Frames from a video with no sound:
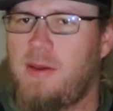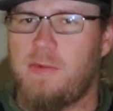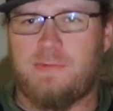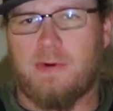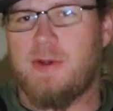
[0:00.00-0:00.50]

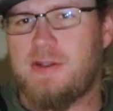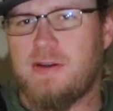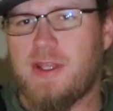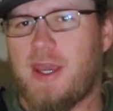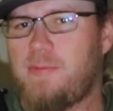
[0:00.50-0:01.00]
Before we
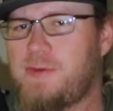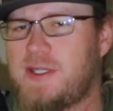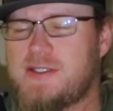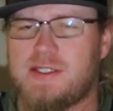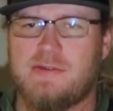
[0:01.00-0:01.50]
do that,
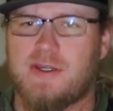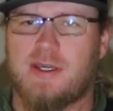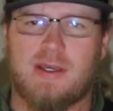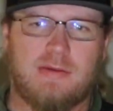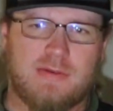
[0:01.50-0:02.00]
please leave
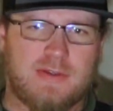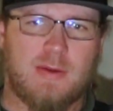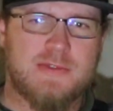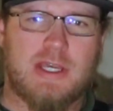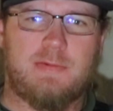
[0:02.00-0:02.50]
a
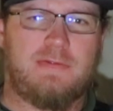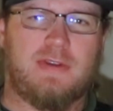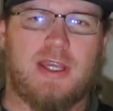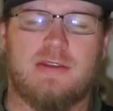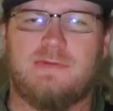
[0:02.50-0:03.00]
thumbs up if you
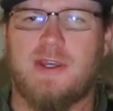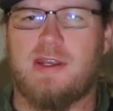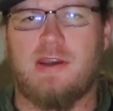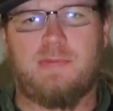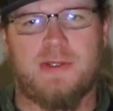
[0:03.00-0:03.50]
liked the
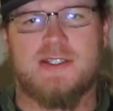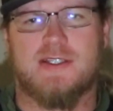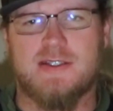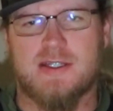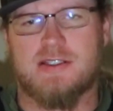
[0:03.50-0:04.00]
video. Please
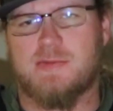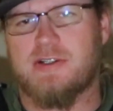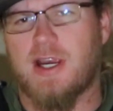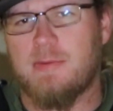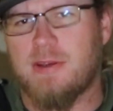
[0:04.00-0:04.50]
consider
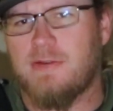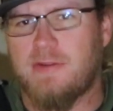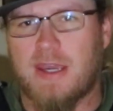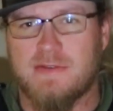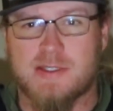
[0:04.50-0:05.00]
subscribing
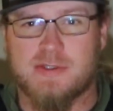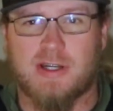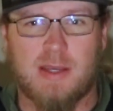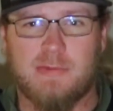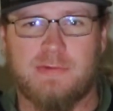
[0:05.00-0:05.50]
if you haven't
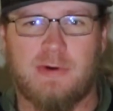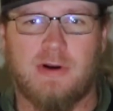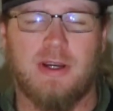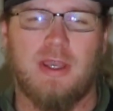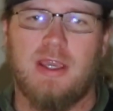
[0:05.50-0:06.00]
subscribed
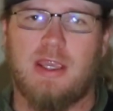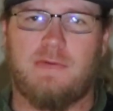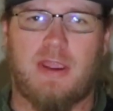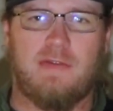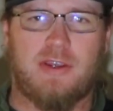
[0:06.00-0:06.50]
before.
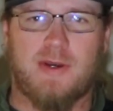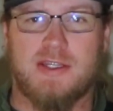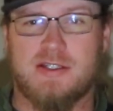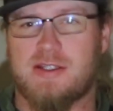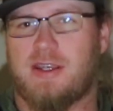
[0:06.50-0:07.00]
If you have any
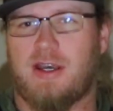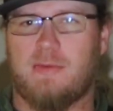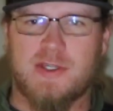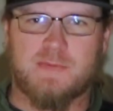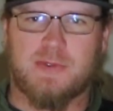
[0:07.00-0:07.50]
questions or
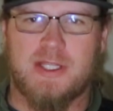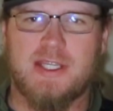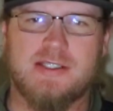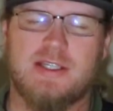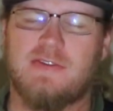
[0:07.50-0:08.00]
comments,
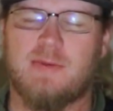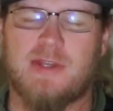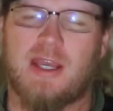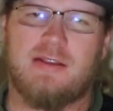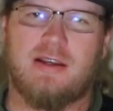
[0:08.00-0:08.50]
please leave them
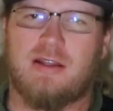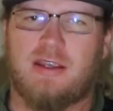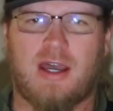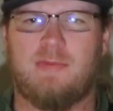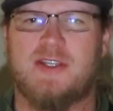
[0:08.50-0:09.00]
down there in the
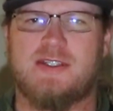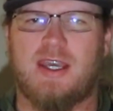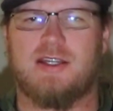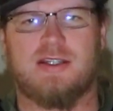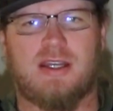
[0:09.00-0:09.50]
comments
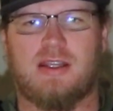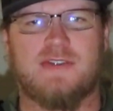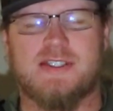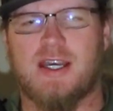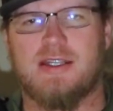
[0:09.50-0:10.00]
section. I
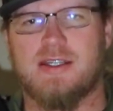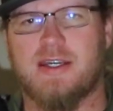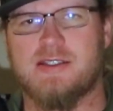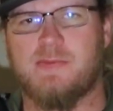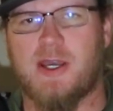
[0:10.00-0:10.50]
love to talk to you
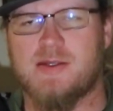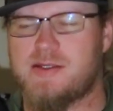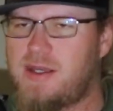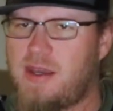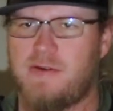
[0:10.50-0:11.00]
guys about
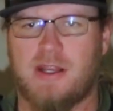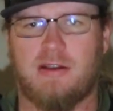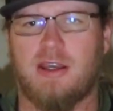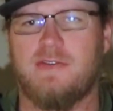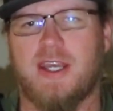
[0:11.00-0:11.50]
stuff, and I'd
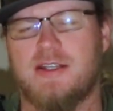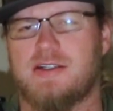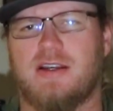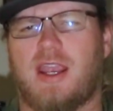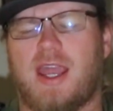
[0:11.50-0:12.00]
love to
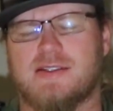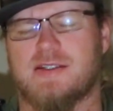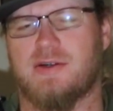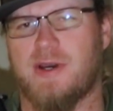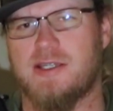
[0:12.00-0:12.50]
answer your
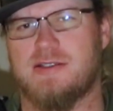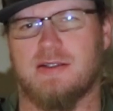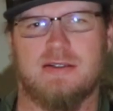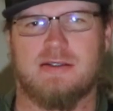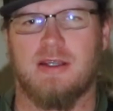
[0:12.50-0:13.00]
guys'
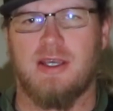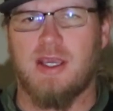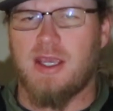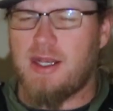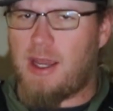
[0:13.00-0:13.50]
questions.
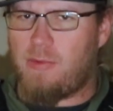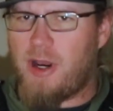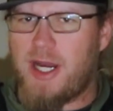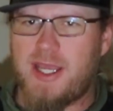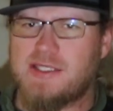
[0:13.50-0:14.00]
Now,
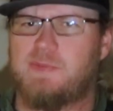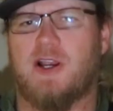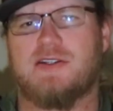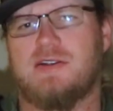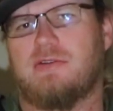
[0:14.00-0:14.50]
what is
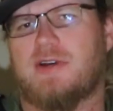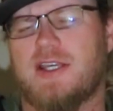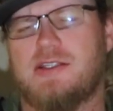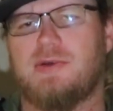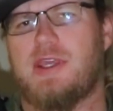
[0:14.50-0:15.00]
personal
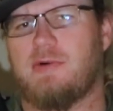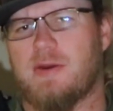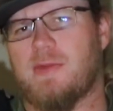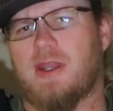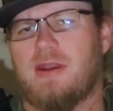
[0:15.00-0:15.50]
rescue
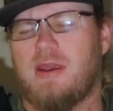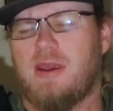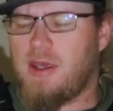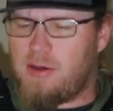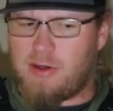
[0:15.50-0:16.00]
equipment?
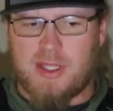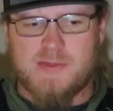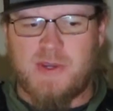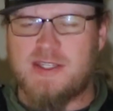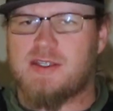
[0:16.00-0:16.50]
Well,
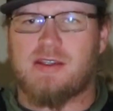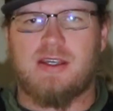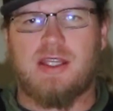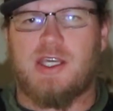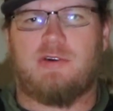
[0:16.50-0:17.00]
it's
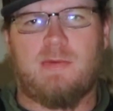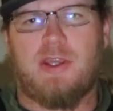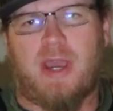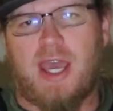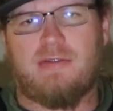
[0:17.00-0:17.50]
basically the equipment
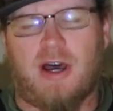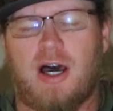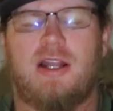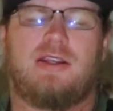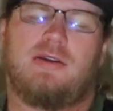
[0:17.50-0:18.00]
you have
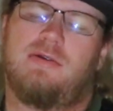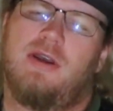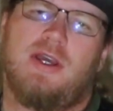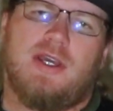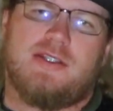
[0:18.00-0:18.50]
on you
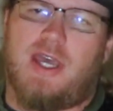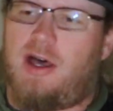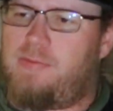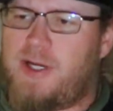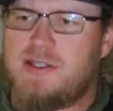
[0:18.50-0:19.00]
to
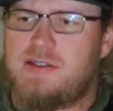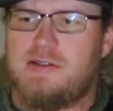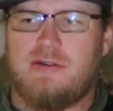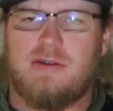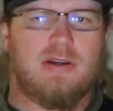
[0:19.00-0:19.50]
help
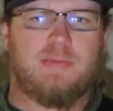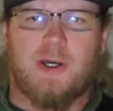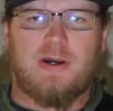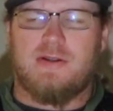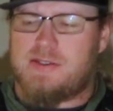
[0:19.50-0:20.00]
rescue your
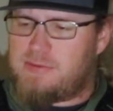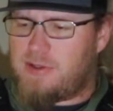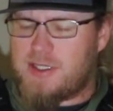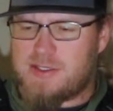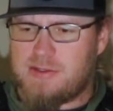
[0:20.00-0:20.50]
boats or
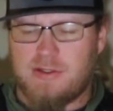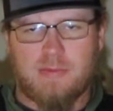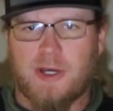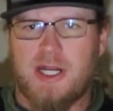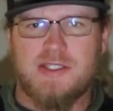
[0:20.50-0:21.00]
rescue
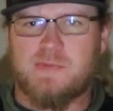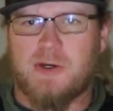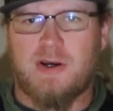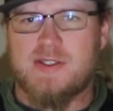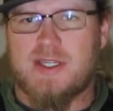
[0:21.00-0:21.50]
your buddy's
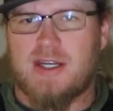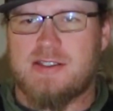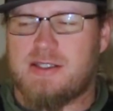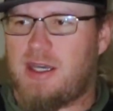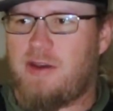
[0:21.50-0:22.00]
boats out of
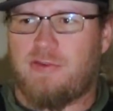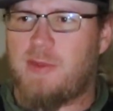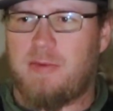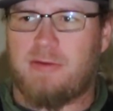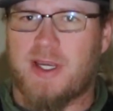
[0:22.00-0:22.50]
stuff, or
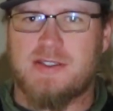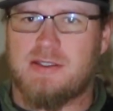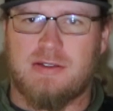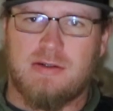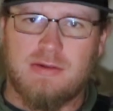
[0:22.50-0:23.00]
maybe
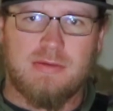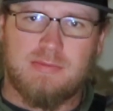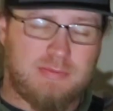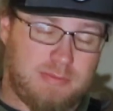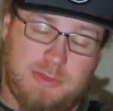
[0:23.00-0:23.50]
rescue
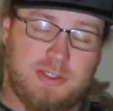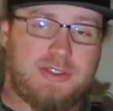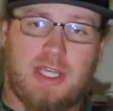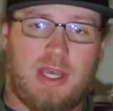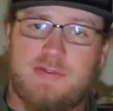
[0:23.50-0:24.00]

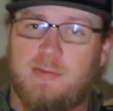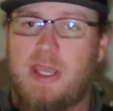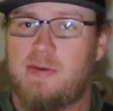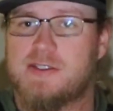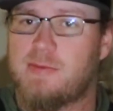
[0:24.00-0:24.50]
yourselves or
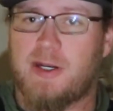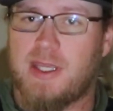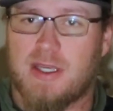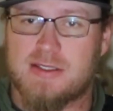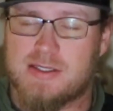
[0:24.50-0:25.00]
maybe somebody
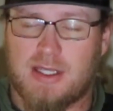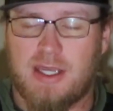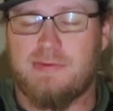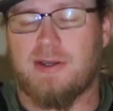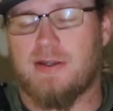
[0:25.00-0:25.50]
else's
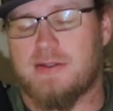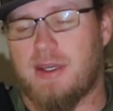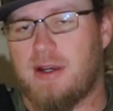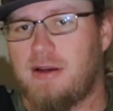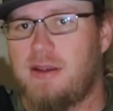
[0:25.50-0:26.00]
life out
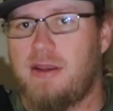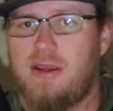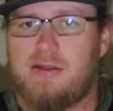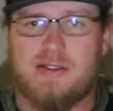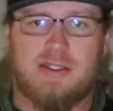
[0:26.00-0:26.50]
there.
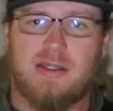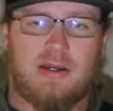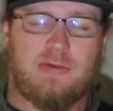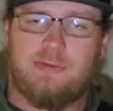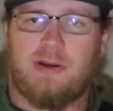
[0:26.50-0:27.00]
This can
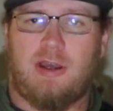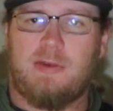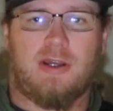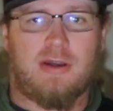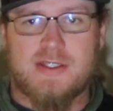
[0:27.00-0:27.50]
go
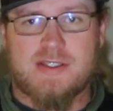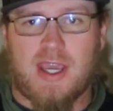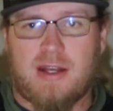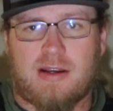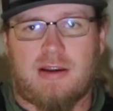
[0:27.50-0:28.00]
from, the
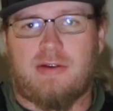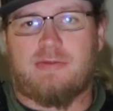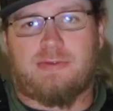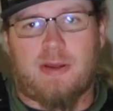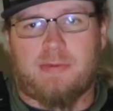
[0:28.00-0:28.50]
standard
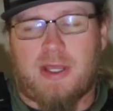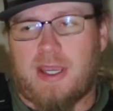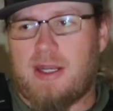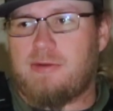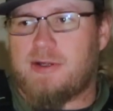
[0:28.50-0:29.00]
flip
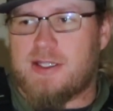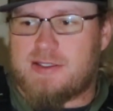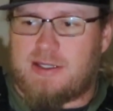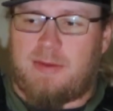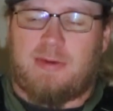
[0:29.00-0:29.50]
line,
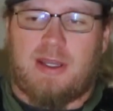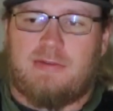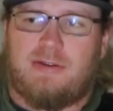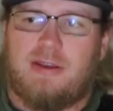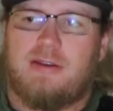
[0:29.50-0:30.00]
which I'm kind
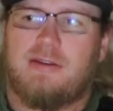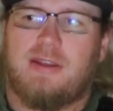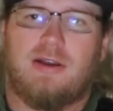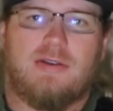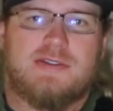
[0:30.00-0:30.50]
of
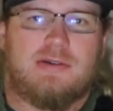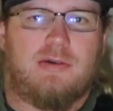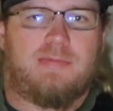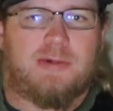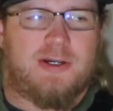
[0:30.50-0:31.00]
the old
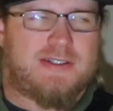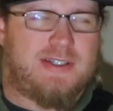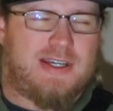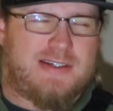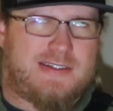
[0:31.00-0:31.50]
school person
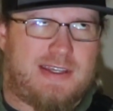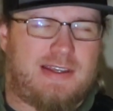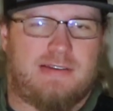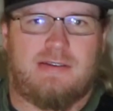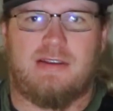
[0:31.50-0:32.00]
here
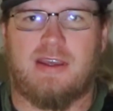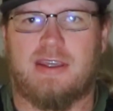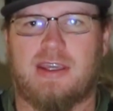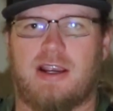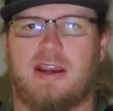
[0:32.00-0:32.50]
still. I
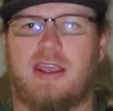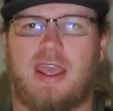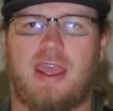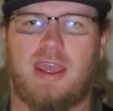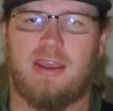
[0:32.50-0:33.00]
carry
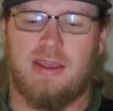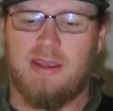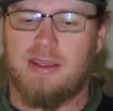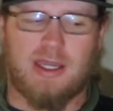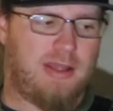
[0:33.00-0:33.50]
a
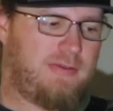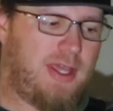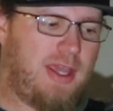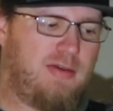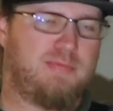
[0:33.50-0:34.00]
kind of
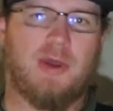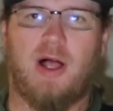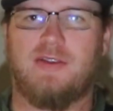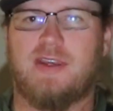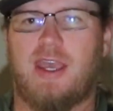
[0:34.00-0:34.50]
a
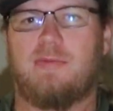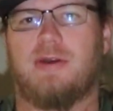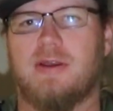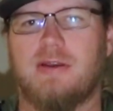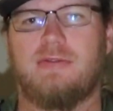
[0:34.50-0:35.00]
belt type
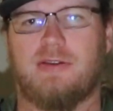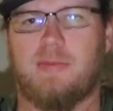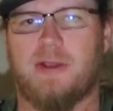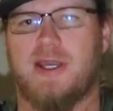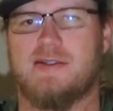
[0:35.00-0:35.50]

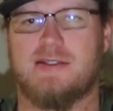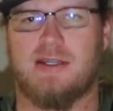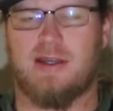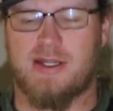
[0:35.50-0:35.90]
flip line still.